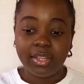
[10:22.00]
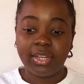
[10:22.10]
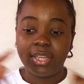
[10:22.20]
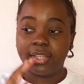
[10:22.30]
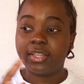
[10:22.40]

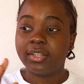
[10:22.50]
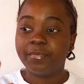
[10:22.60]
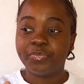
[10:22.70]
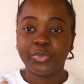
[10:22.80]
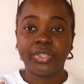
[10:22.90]
Like,
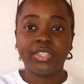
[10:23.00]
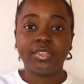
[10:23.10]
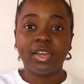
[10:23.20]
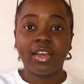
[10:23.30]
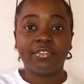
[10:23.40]
we'd
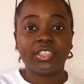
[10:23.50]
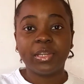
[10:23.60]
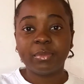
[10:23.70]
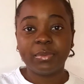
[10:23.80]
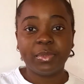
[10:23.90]
still have
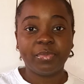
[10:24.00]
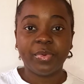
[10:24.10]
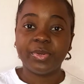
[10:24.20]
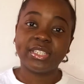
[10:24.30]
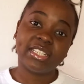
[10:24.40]
chubby
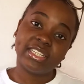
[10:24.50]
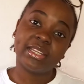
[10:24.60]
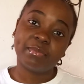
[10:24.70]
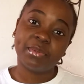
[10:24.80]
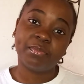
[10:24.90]
people,
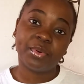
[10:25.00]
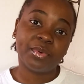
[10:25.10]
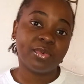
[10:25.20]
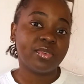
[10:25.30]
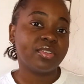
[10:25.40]
slender
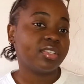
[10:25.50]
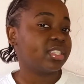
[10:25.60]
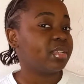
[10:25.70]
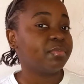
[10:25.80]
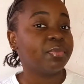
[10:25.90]
people,
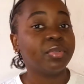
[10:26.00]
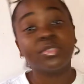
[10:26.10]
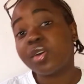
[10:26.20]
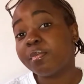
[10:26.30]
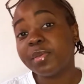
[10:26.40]
slim people,
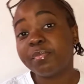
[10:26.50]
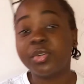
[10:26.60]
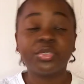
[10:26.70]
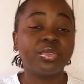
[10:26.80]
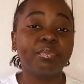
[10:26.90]
tall
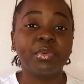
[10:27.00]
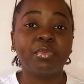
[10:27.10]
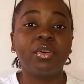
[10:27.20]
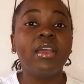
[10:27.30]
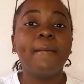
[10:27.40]
people, short
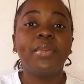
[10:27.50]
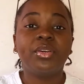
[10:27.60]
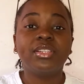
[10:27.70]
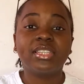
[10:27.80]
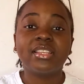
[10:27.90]
people,
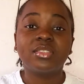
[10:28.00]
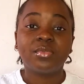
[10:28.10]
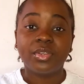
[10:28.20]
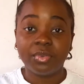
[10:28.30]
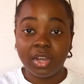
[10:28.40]
because that's the
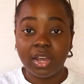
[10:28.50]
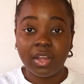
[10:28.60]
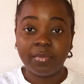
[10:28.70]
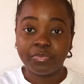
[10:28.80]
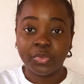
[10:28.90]
way you
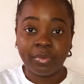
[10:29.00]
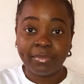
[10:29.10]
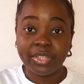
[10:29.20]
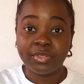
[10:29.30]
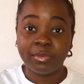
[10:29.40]
are. We're
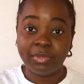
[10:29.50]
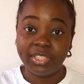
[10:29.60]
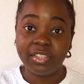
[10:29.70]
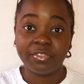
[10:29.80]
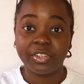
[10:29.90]
meant to be
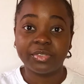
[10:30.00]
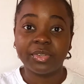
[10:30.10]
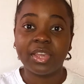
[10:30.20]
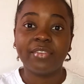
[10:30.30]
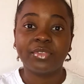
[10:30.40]
different,
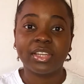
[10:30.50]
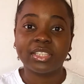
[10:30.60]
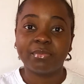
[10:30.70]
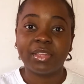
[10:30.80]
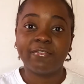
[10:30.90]
so you have to
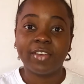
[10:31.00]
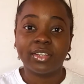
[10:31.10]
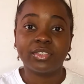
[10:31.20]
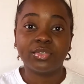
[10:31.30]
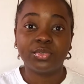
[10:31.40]
accept that
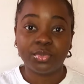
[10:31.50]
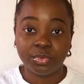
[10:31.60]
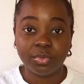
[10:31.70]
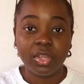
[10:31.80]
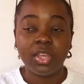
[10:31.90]
fact too.